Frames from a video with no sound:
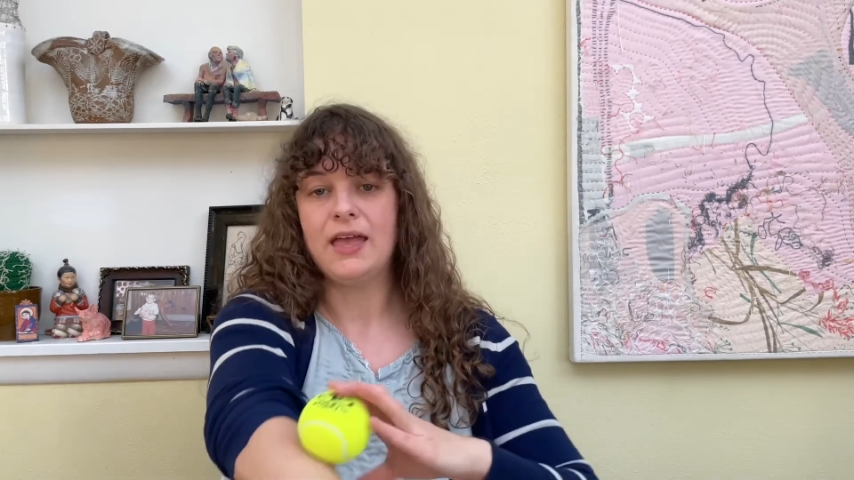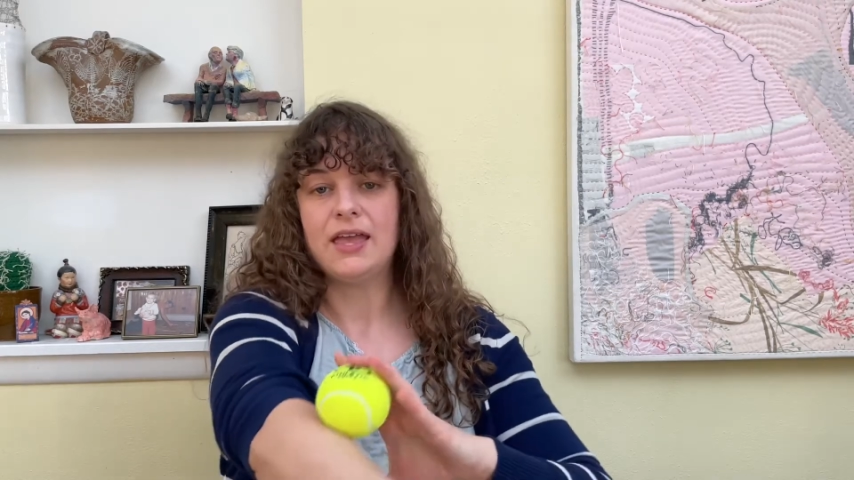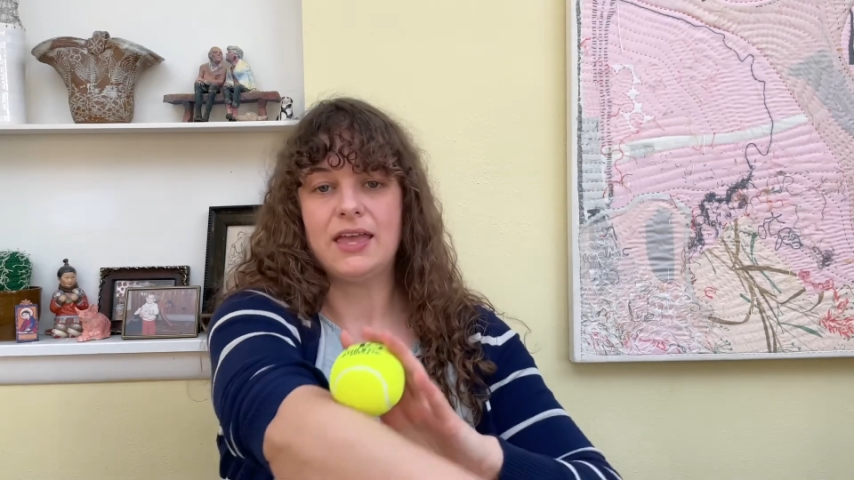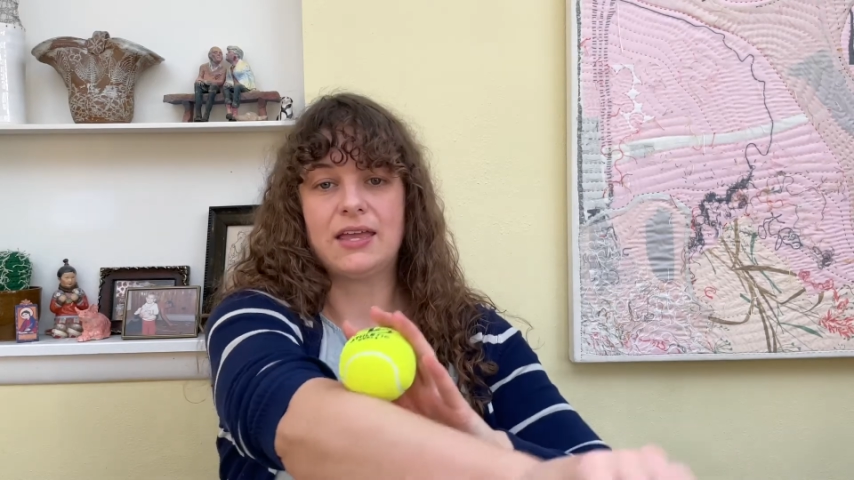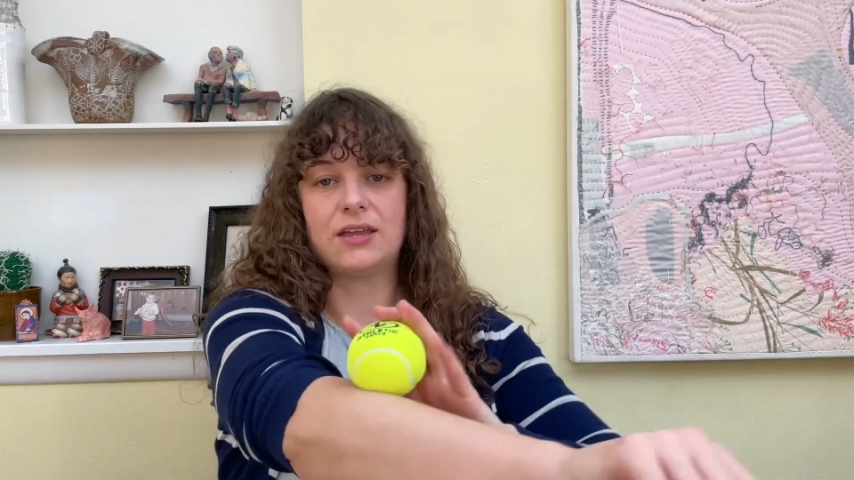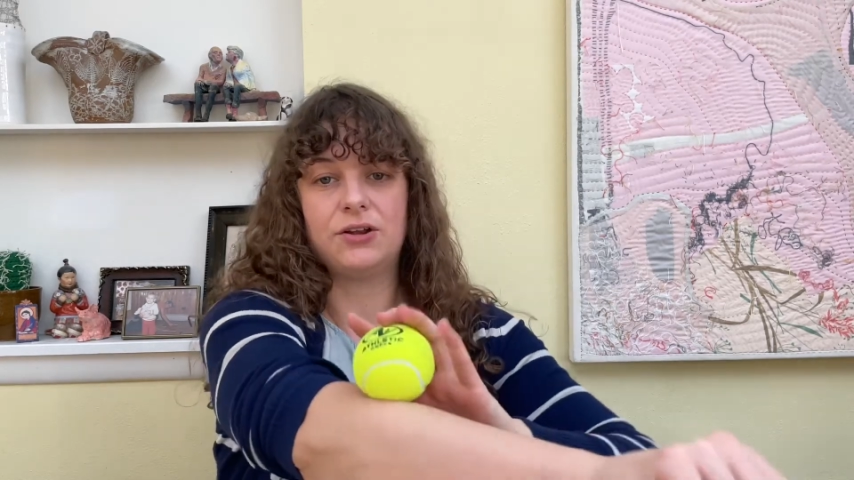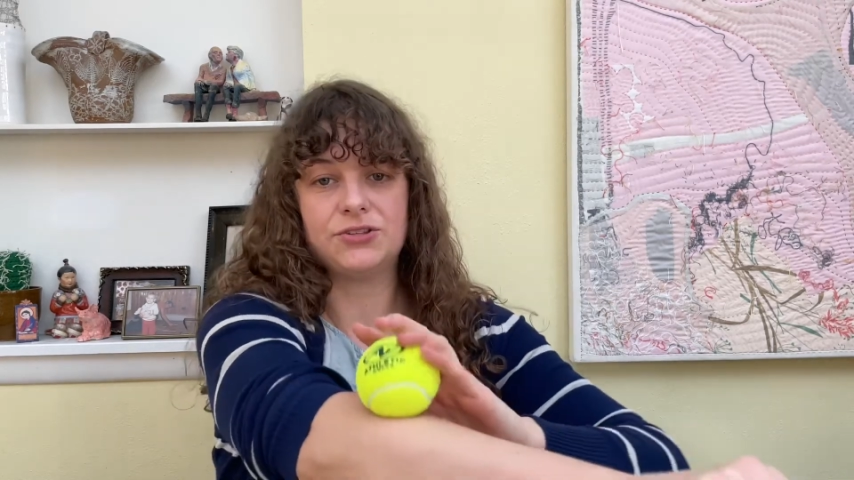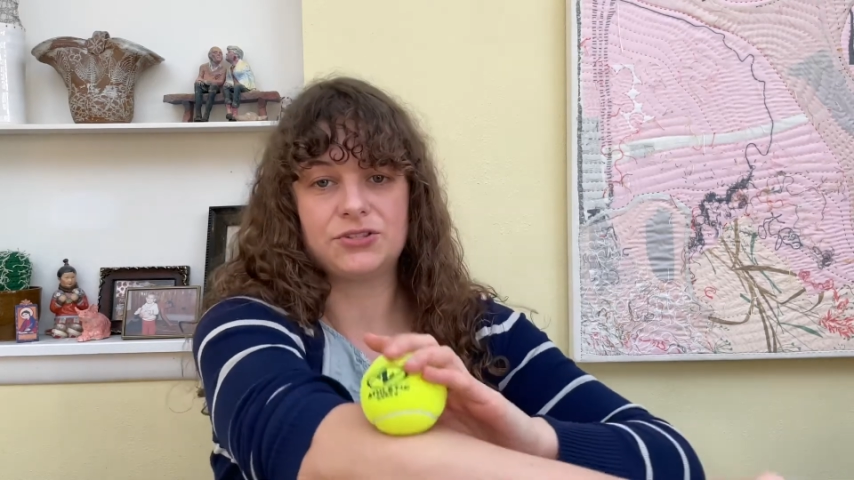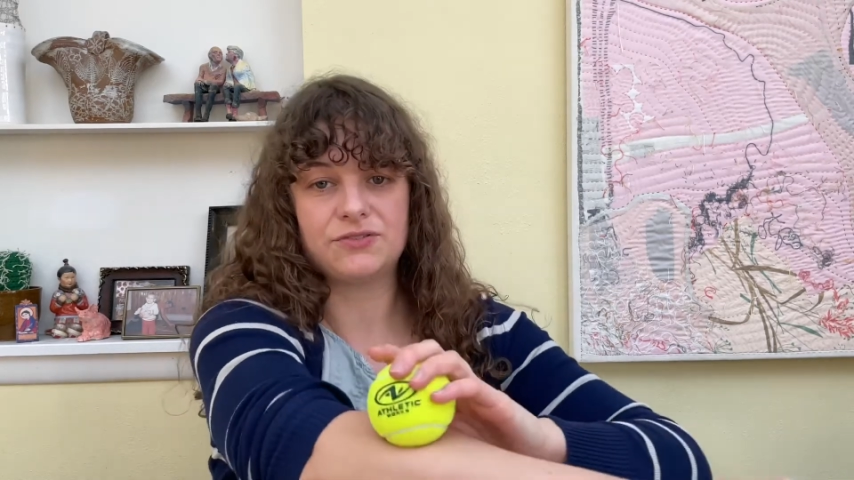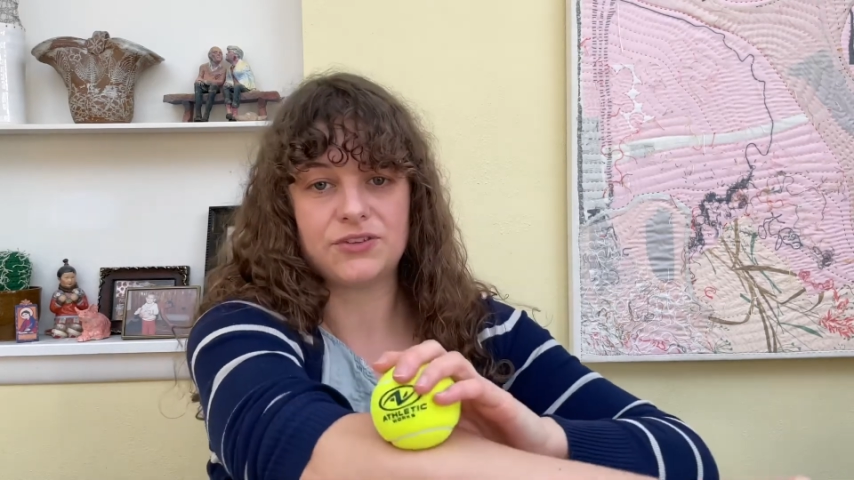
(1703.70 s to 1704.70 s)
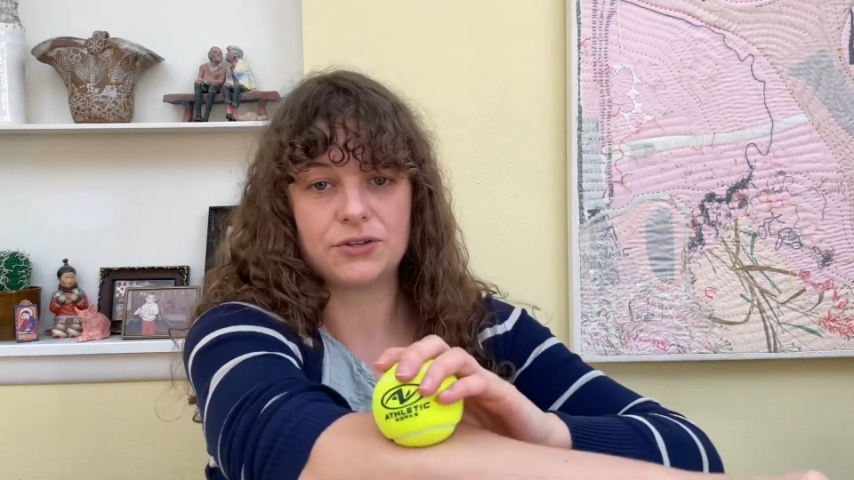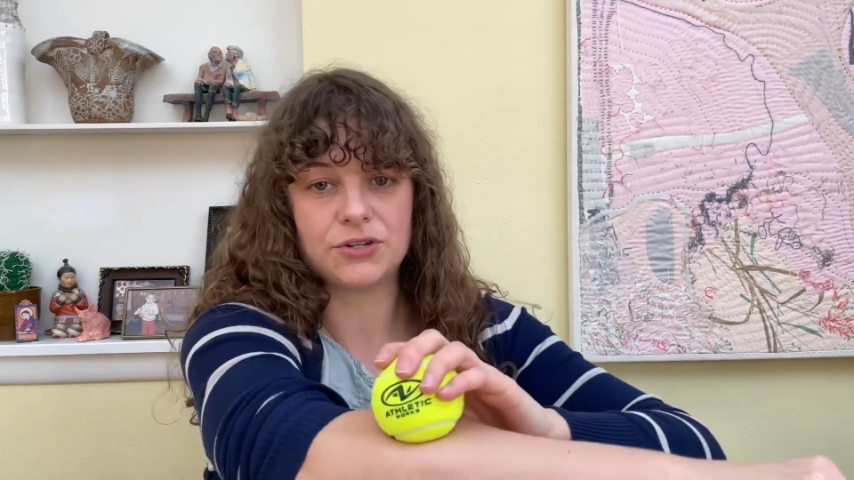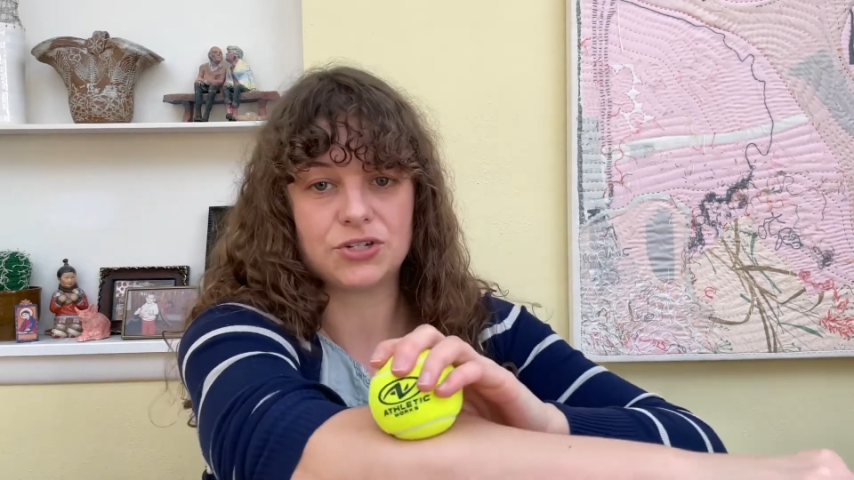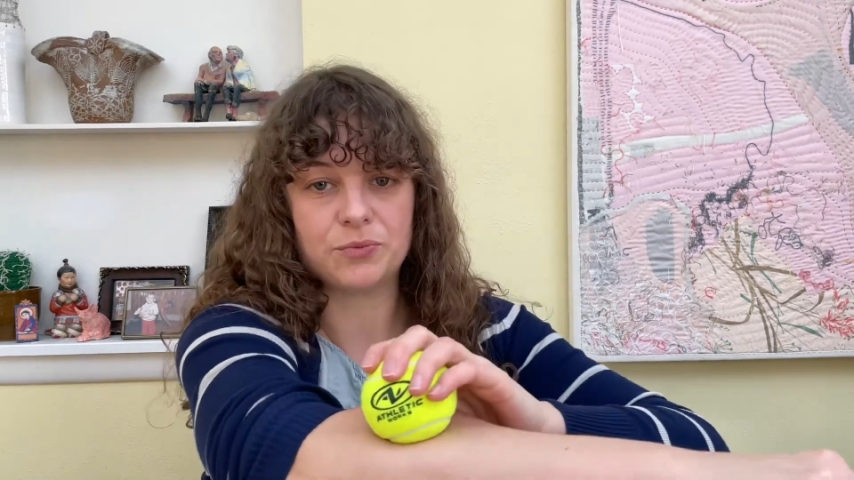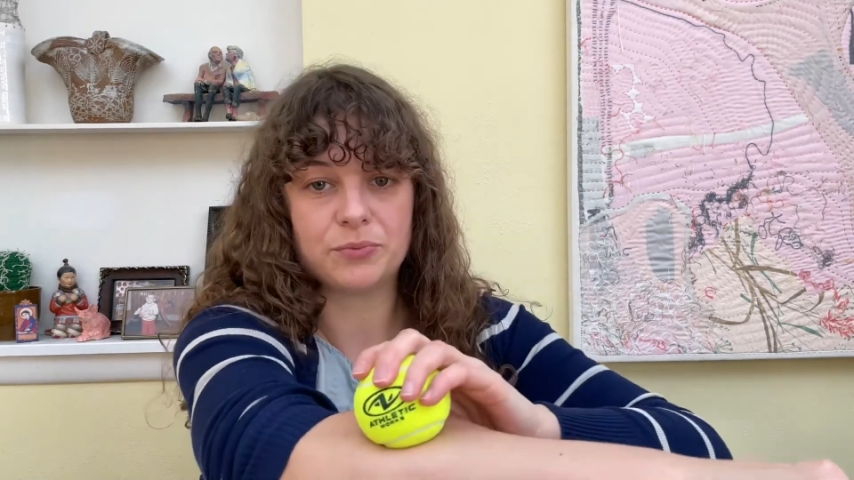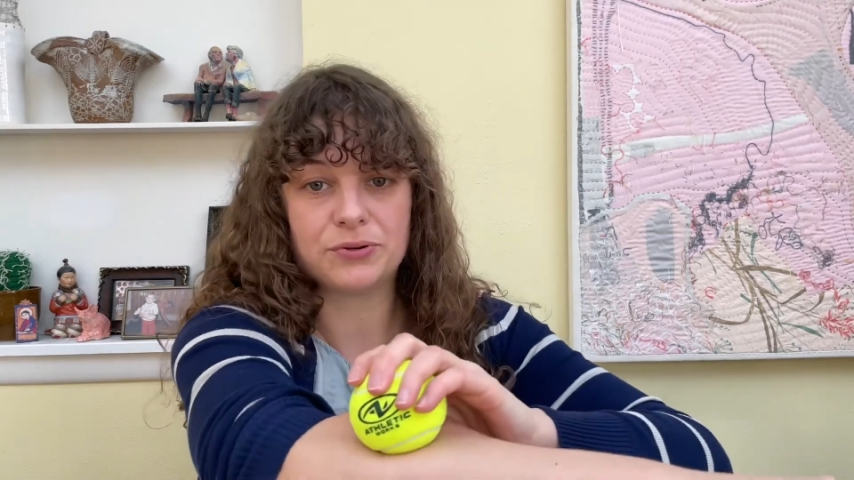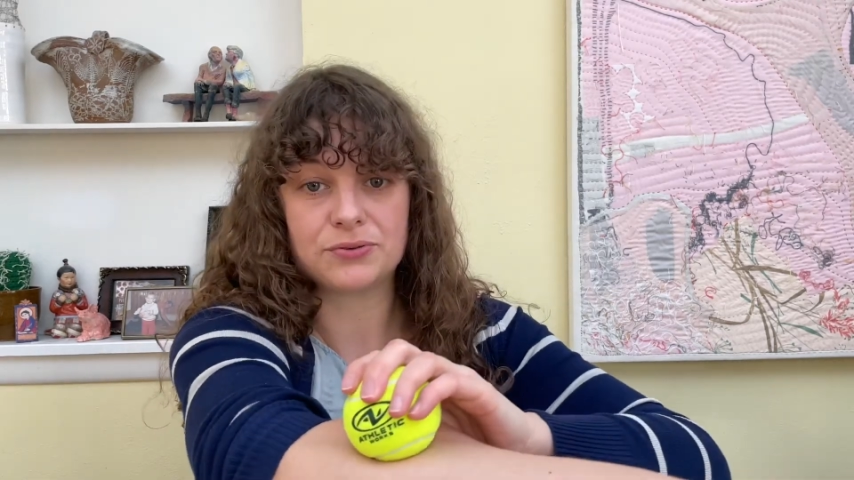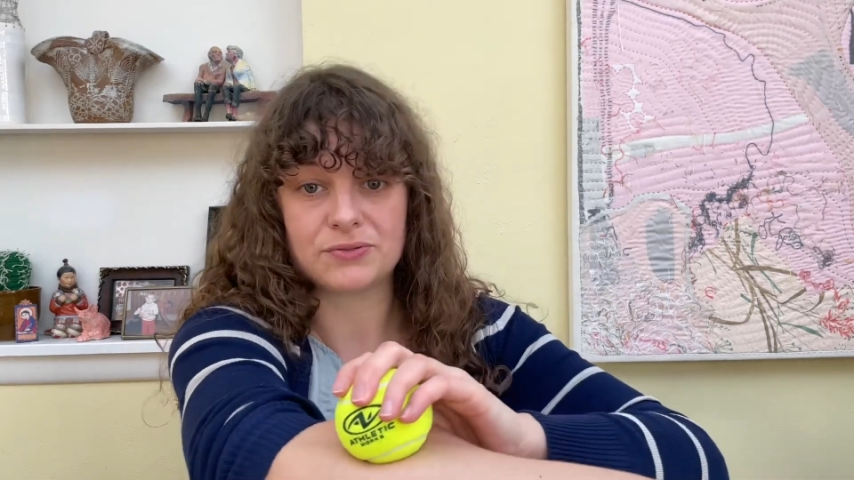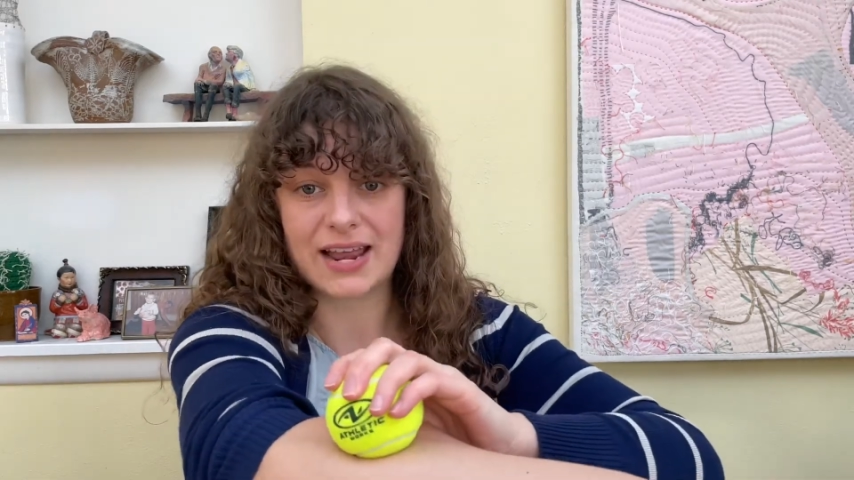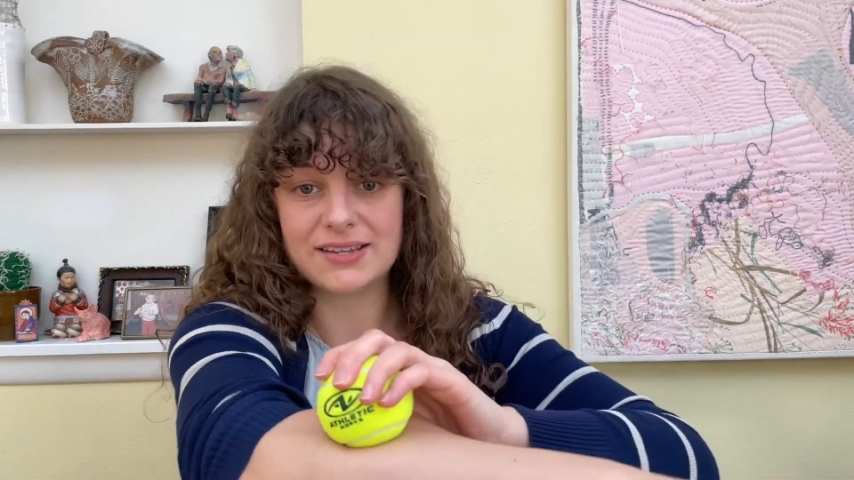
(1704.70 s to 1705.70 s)
It can also feel good to
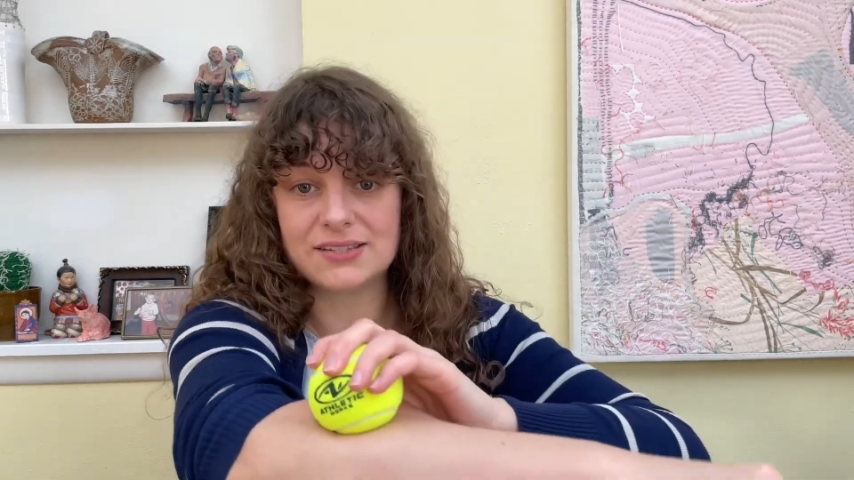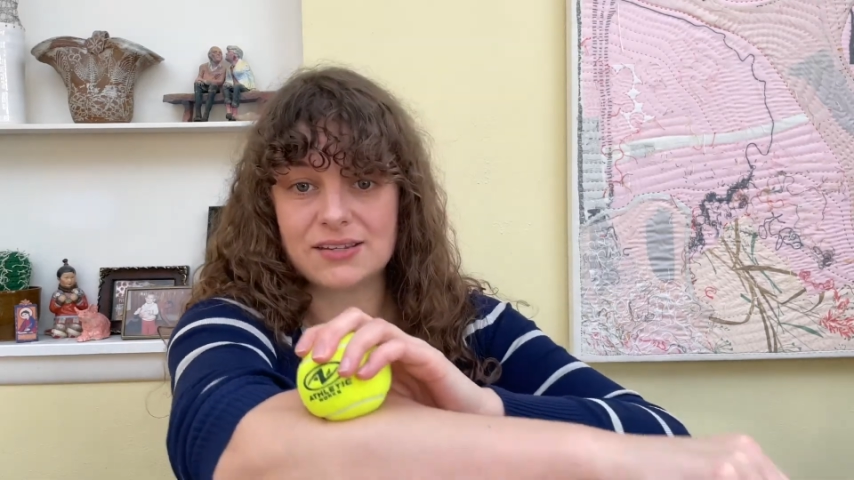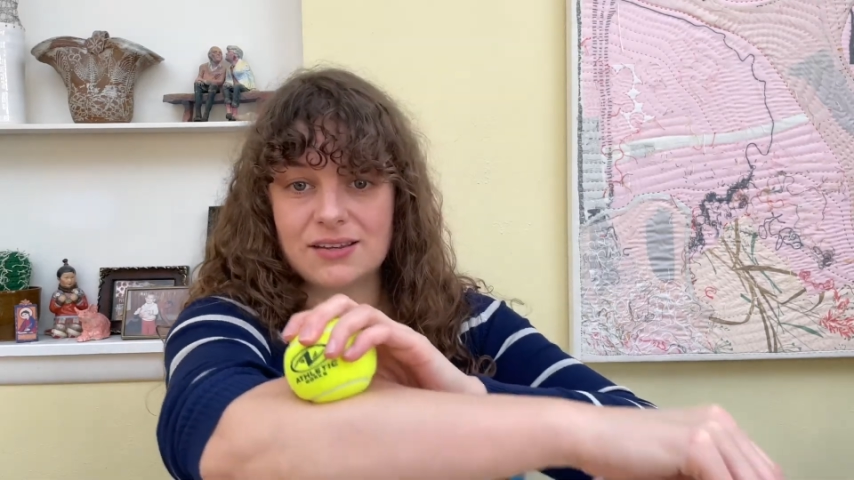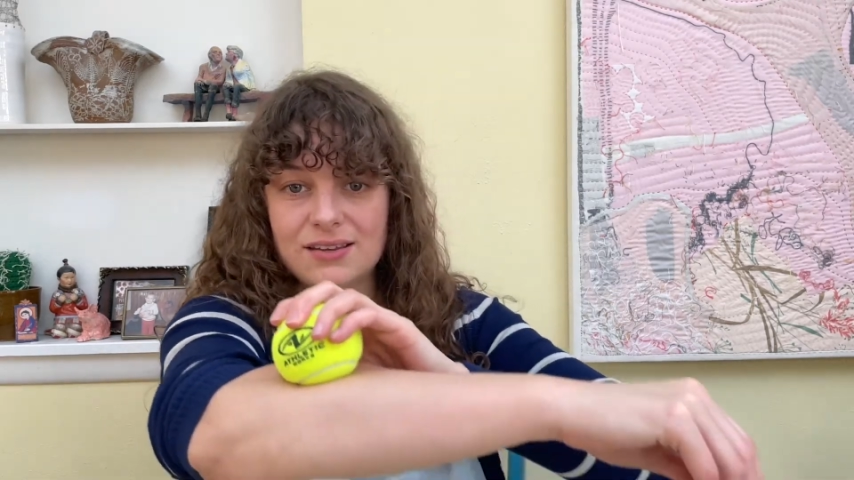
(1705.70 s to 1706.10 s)
press